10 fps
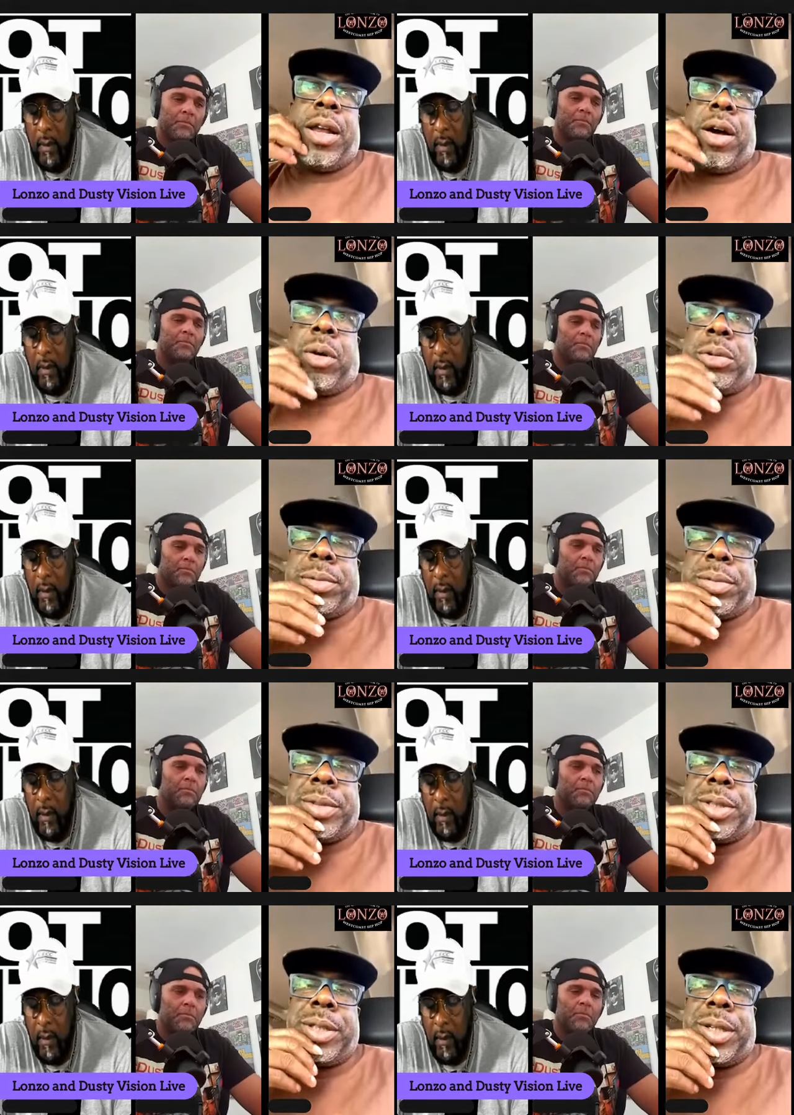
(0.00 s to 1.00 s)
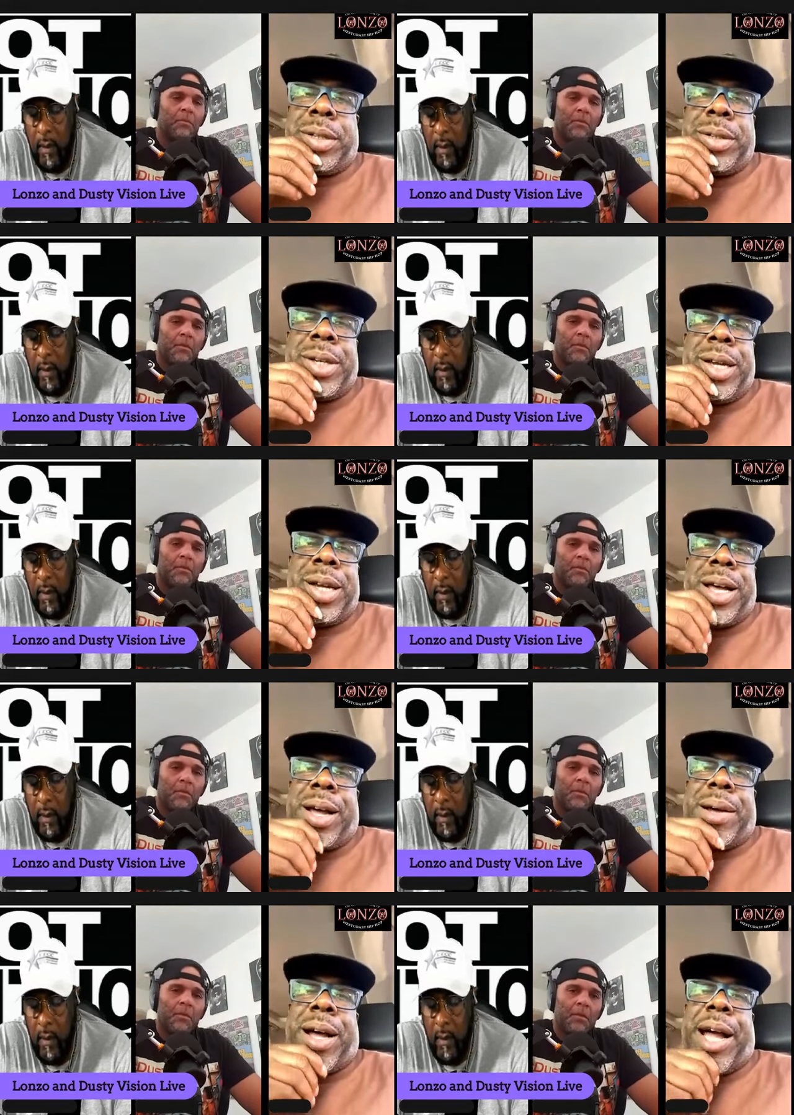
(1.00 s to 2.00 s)
Speaker 1: know. You know.
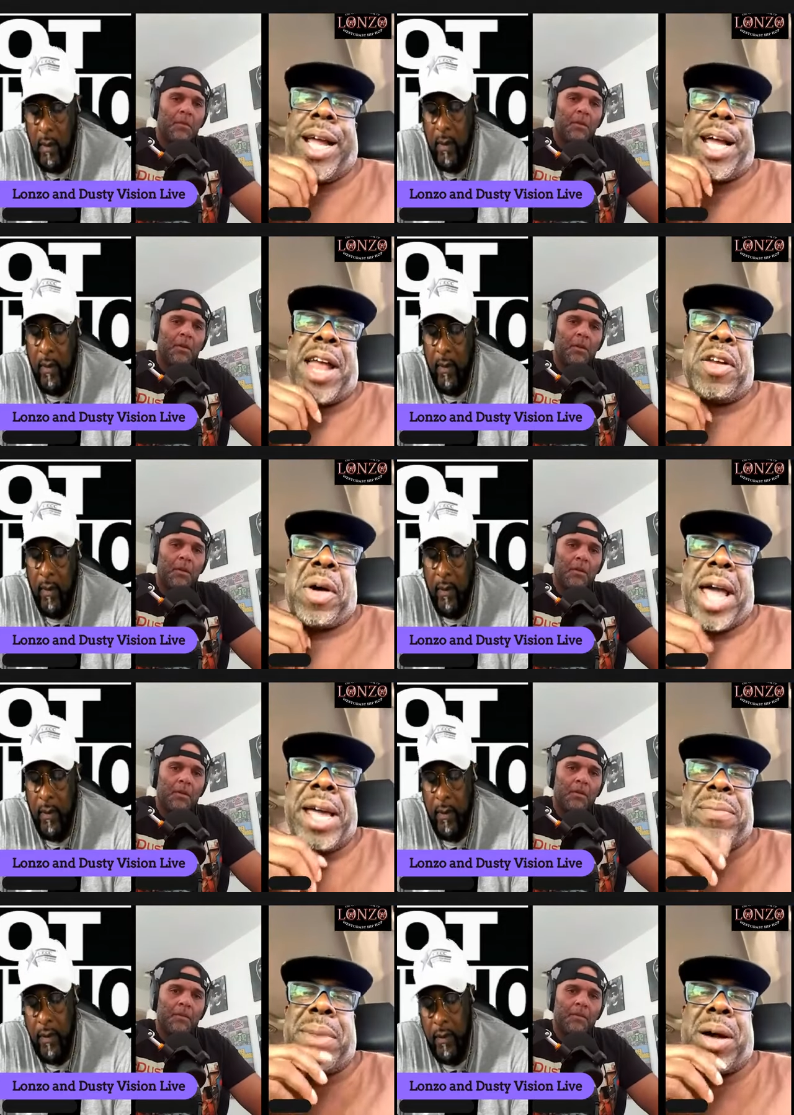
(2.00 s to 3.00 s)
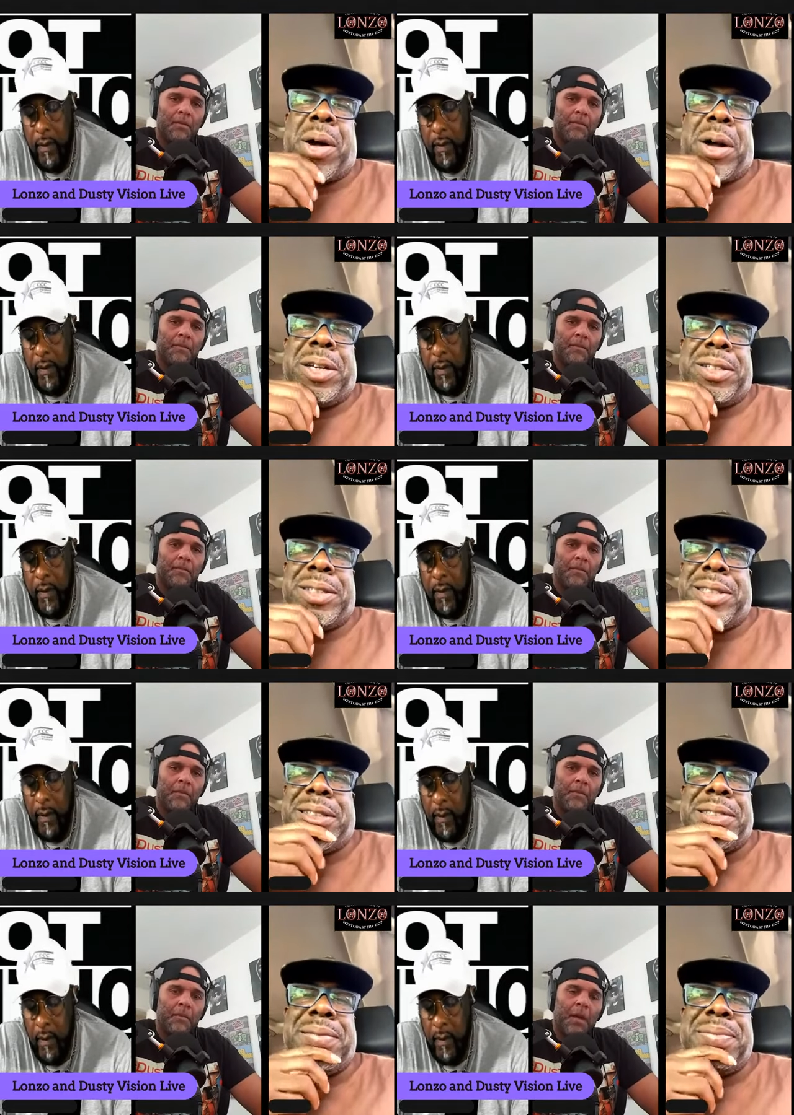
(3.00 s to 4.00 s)
I ain't got no hate in my heart. Yeah.
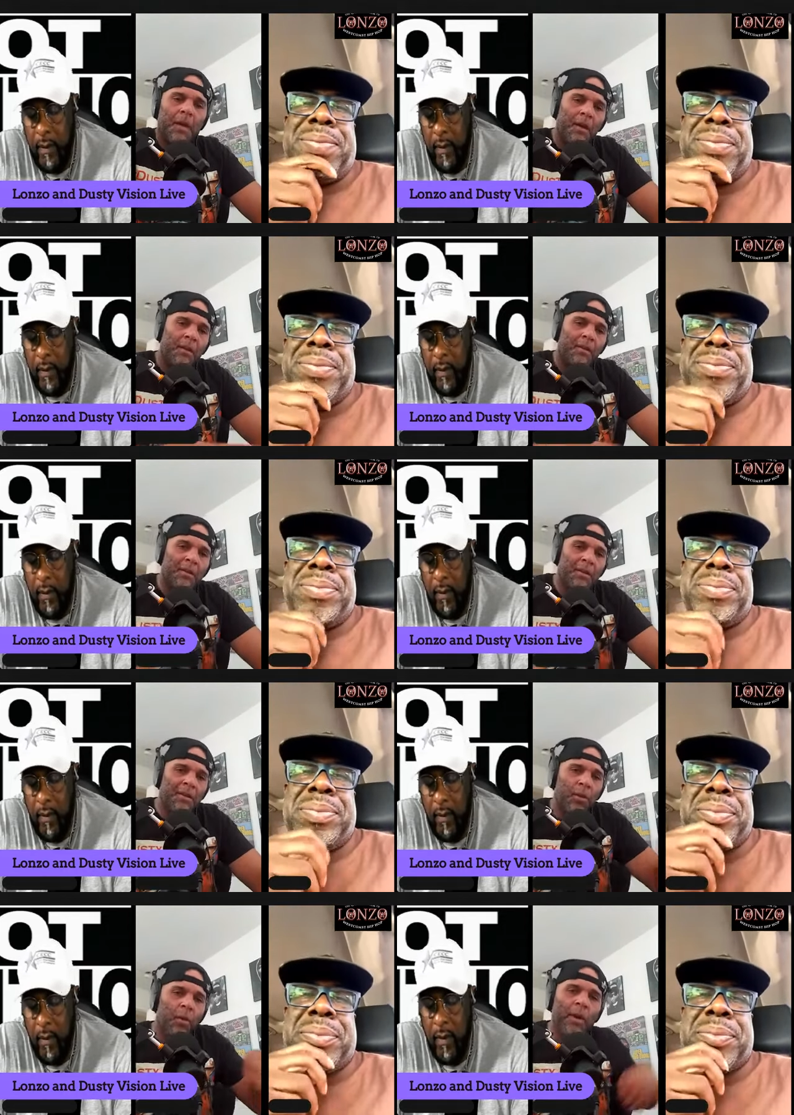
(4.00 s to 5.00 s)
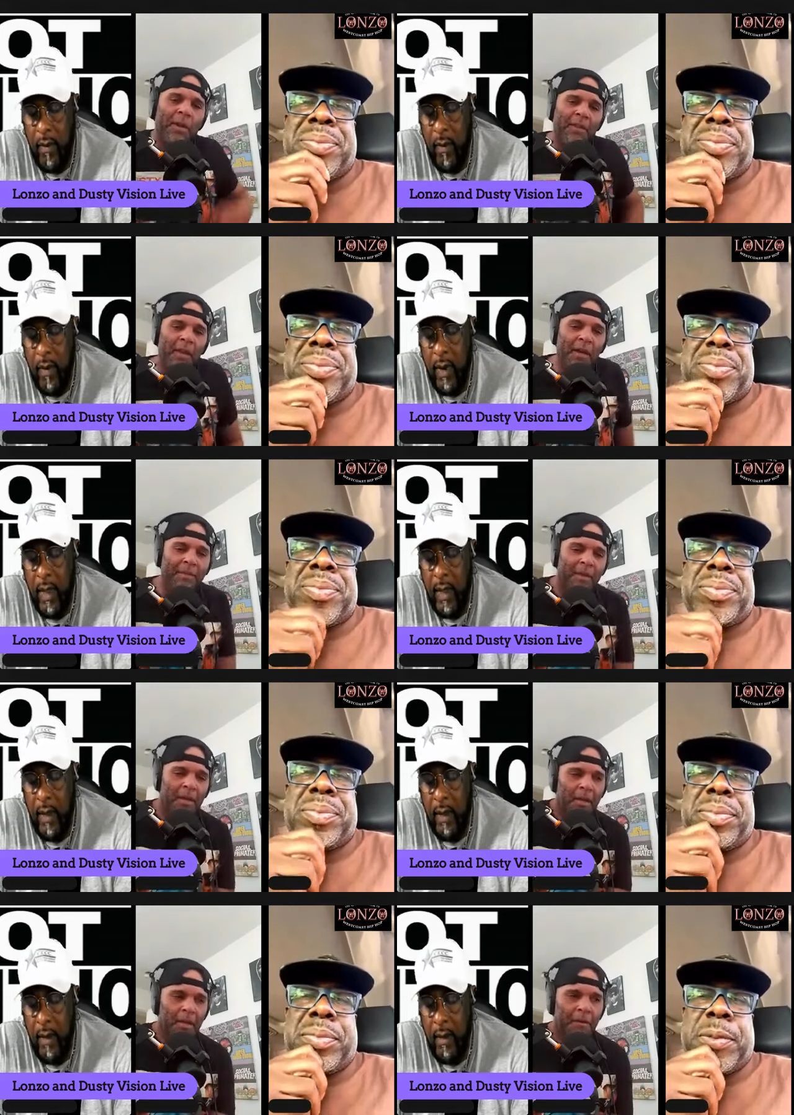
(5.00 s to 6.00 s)
Speaker 2: Yeah, good. You were one of the um,
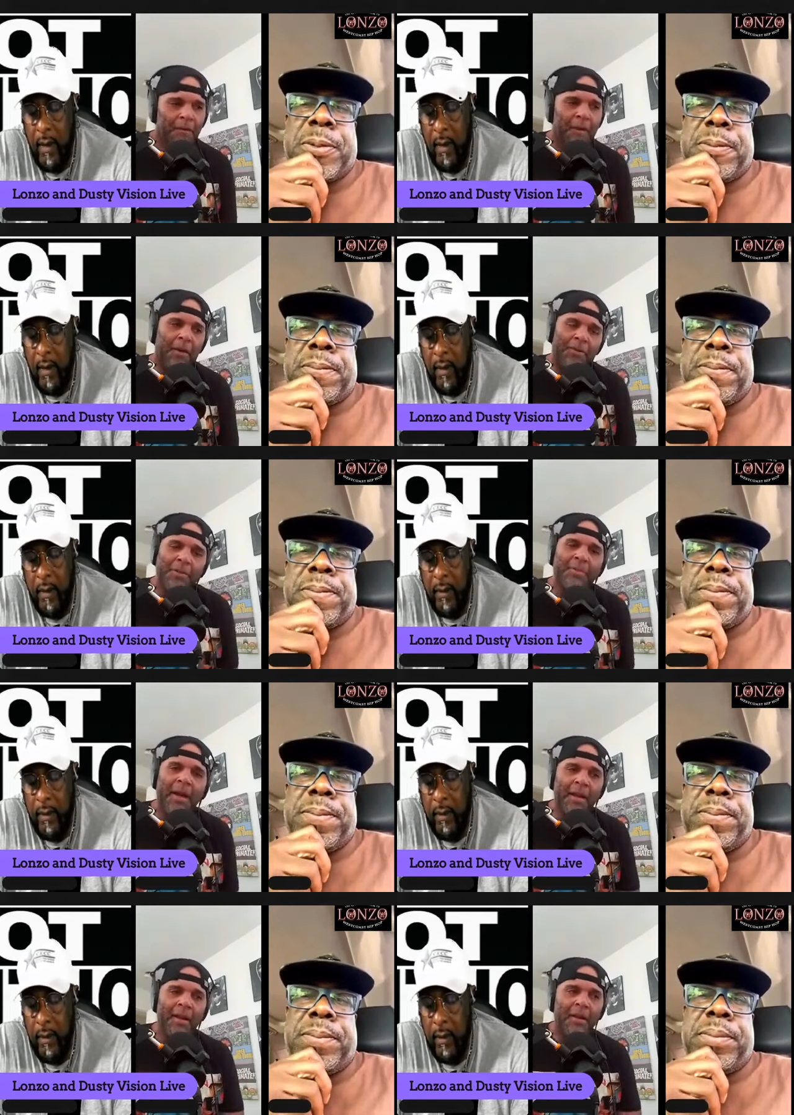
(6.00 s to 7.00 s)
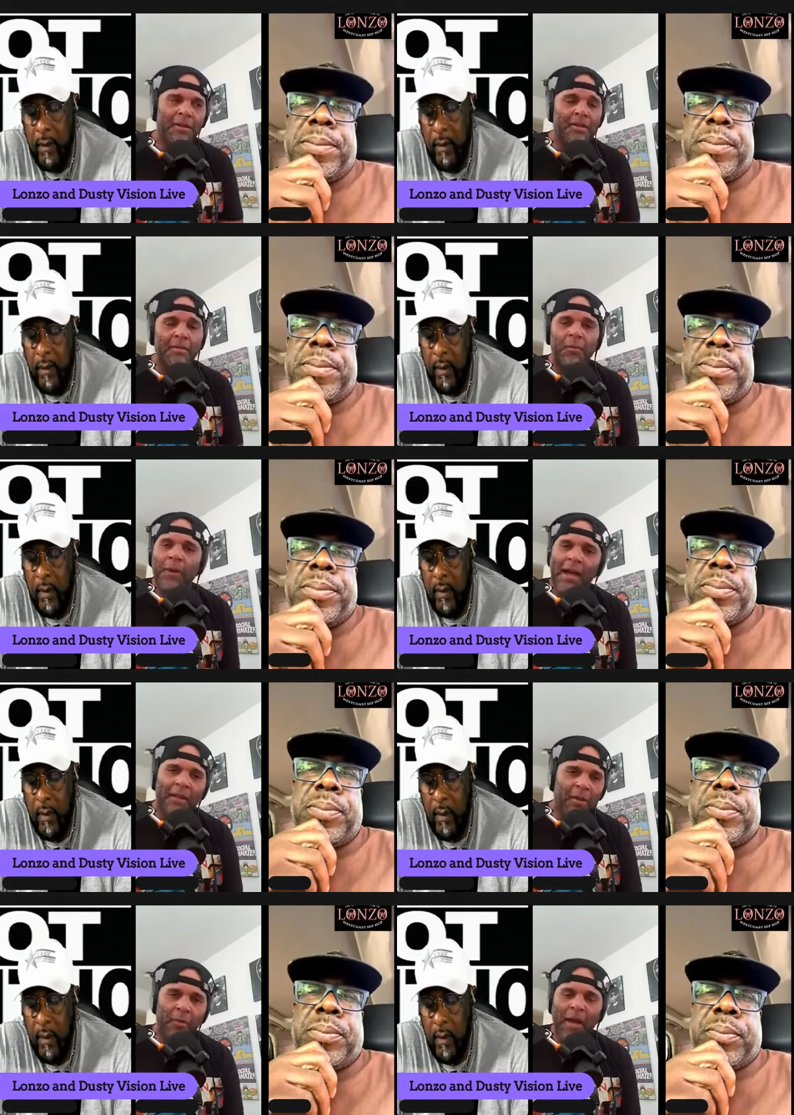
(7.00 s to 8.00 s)
founders, pioneers of
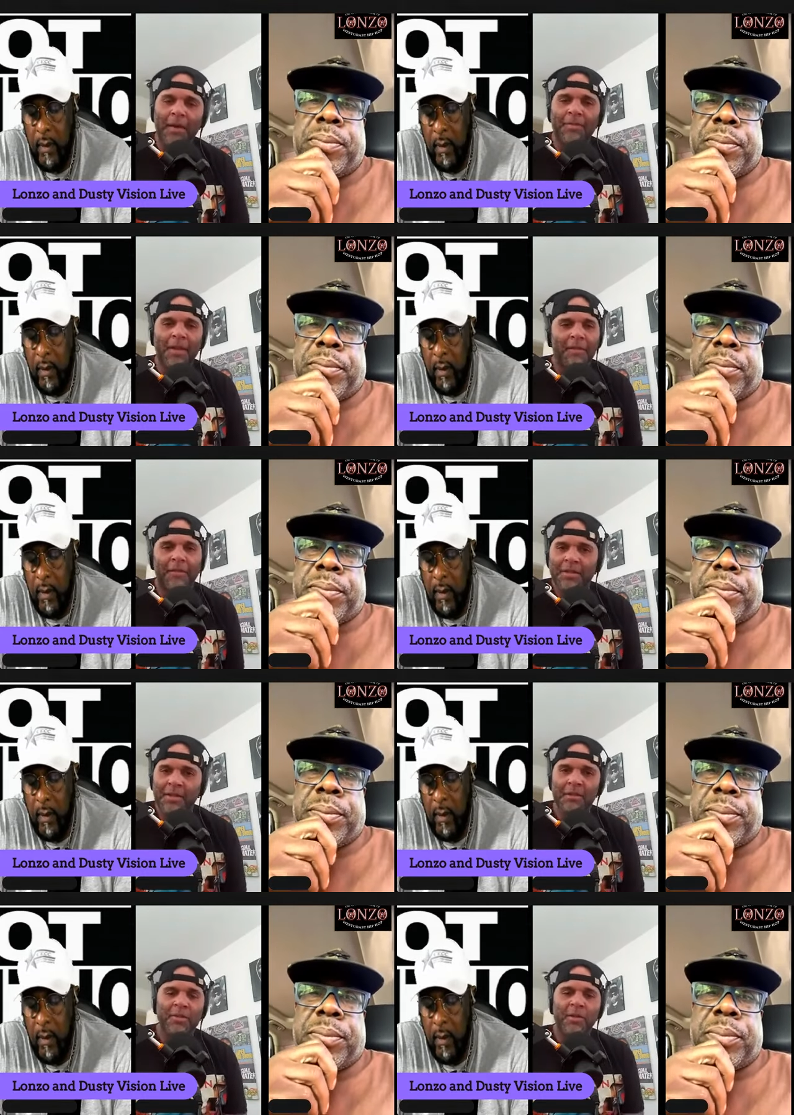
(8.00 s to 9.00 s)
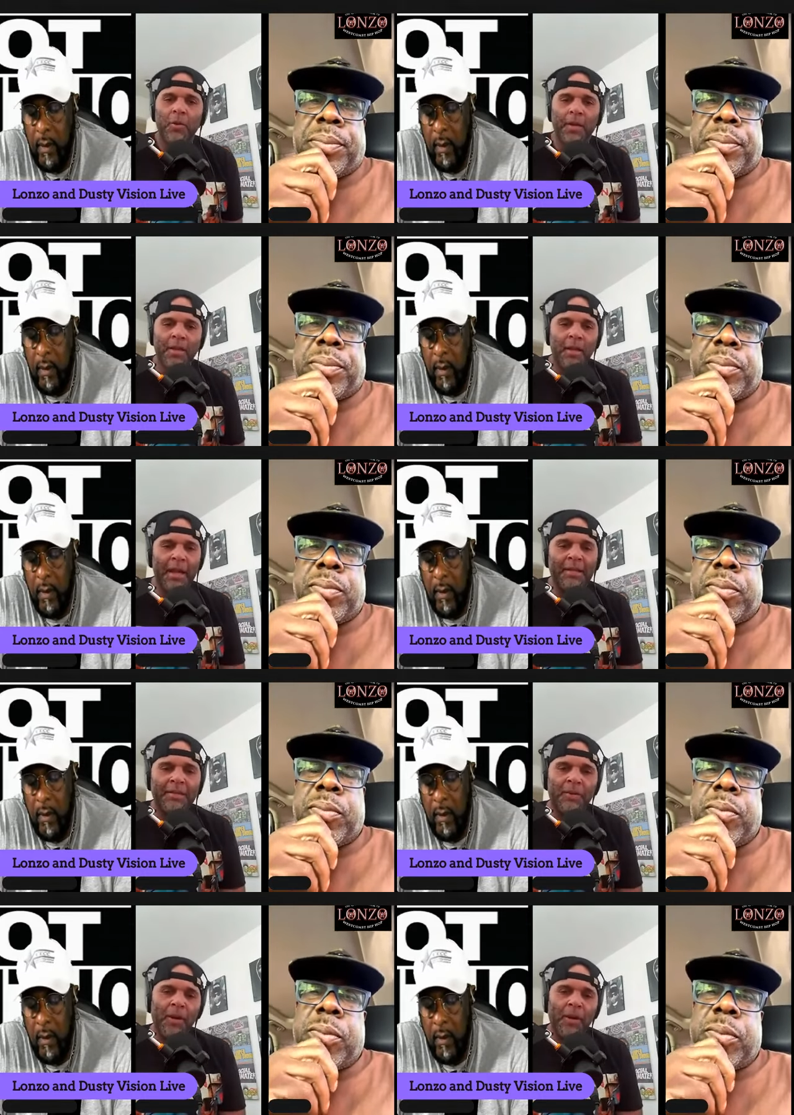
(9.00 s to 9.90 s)
reality rap that eventually was coined gangster